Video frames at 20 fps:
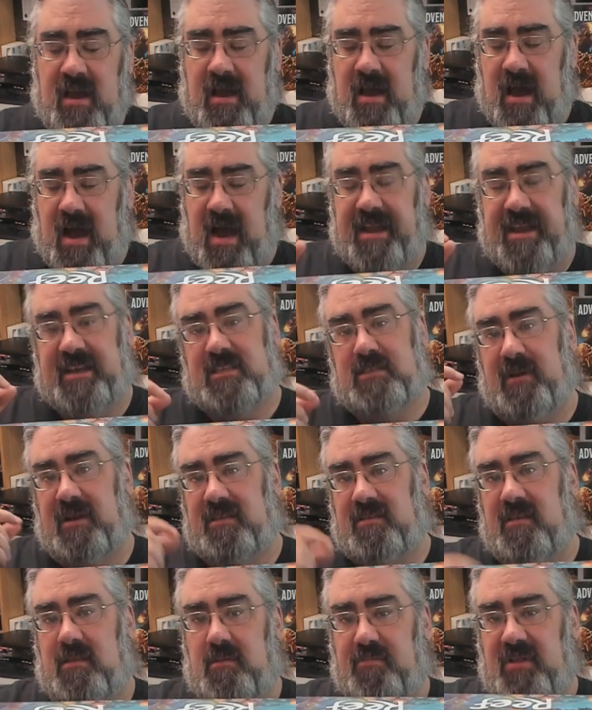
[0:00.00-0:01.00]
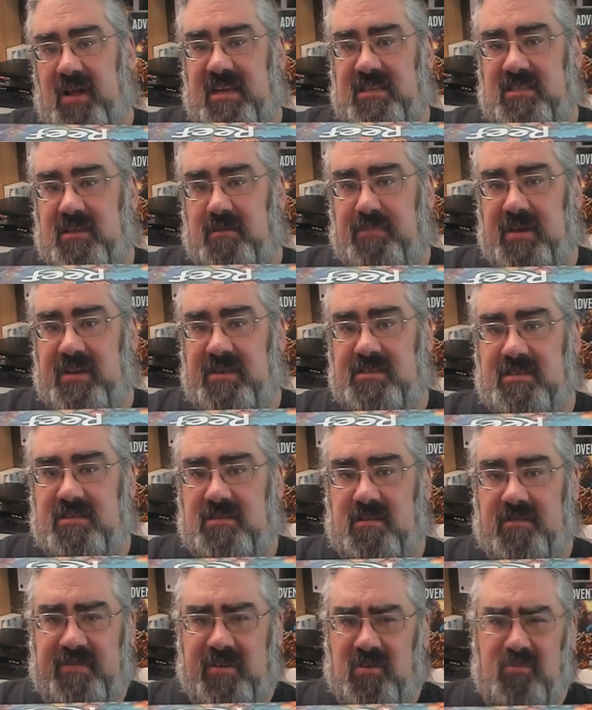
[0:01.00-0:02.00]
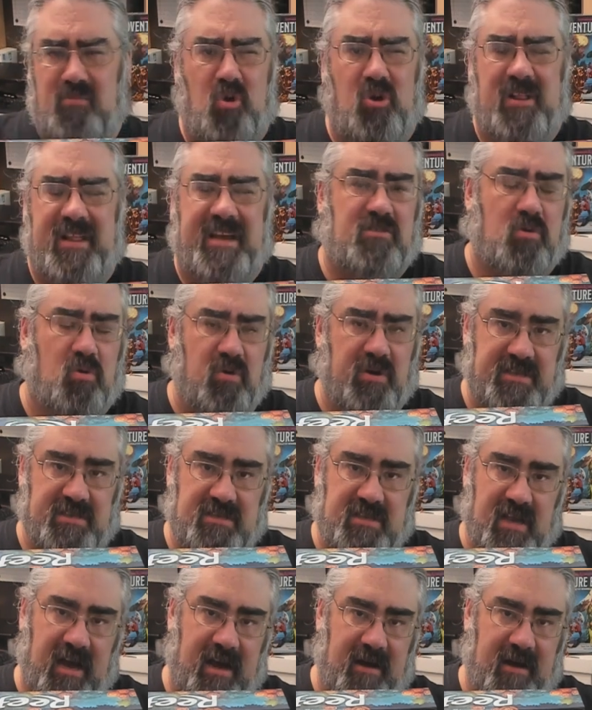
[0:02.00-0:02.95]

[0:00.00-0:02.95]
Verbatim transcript: I expected the plastic pieces to feel more like toys.